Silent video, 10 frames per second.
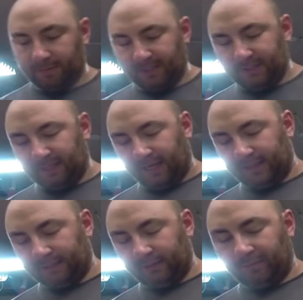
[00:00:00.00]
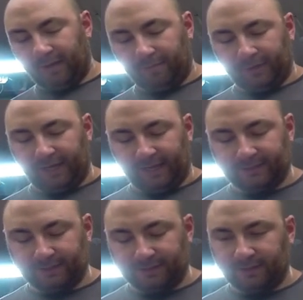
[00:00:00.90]
These had little paper
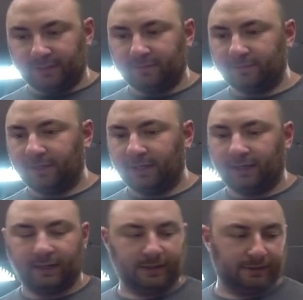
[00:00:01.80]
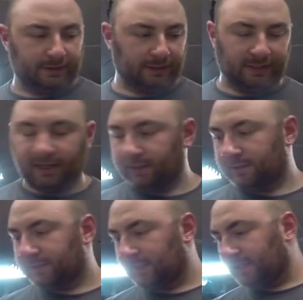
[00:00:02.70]
gaskets on them. The kit
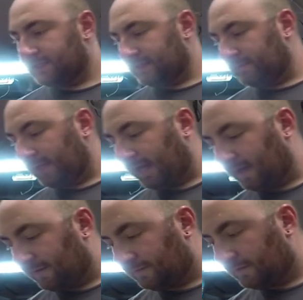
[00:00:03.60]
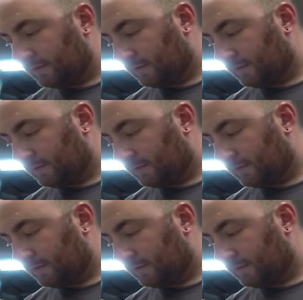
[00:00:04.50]
does not seem to have